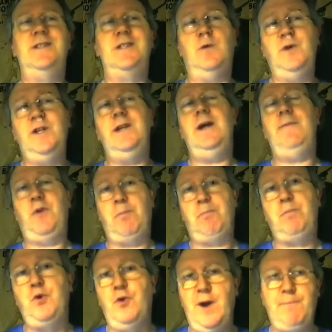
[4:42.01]
so we didn't have to
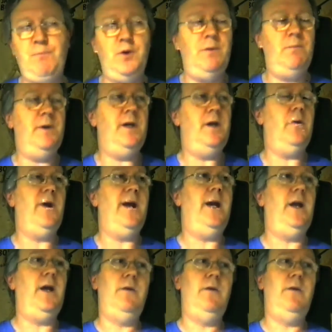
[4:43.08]
put up with them being around.